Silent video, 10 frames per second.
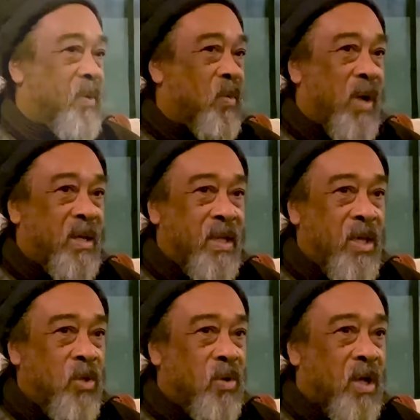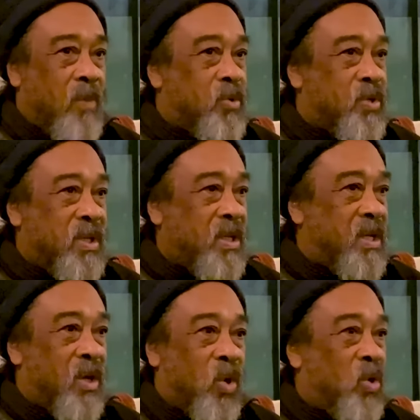One day you'll come to see
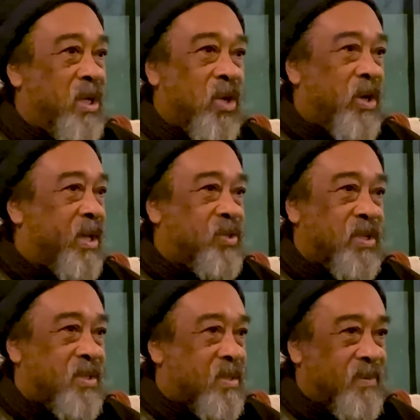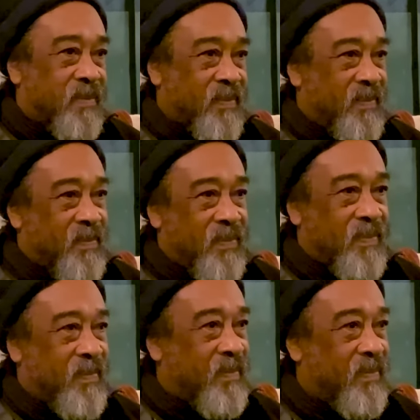that only God exists.
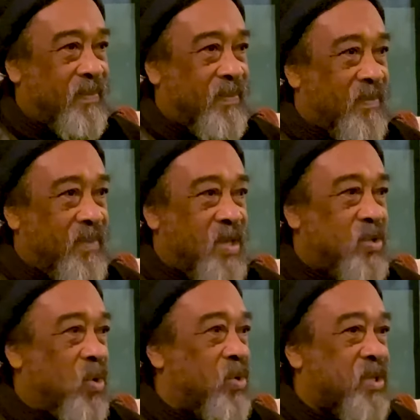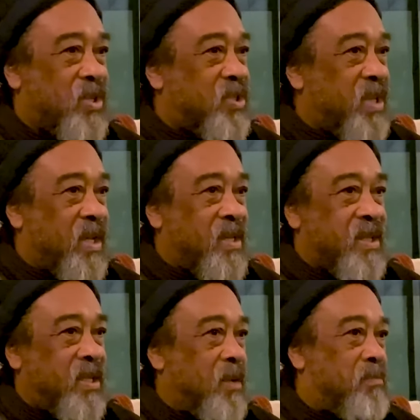There's no such thing
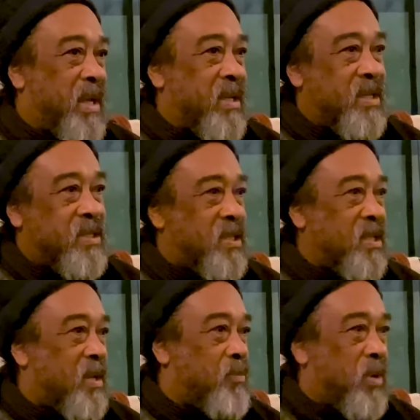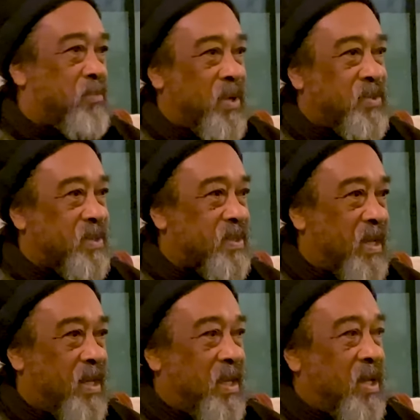as independent, separate persons.
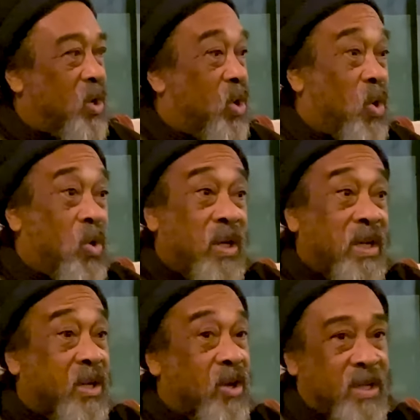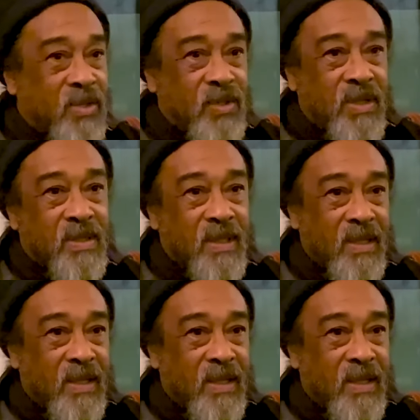Only God exists.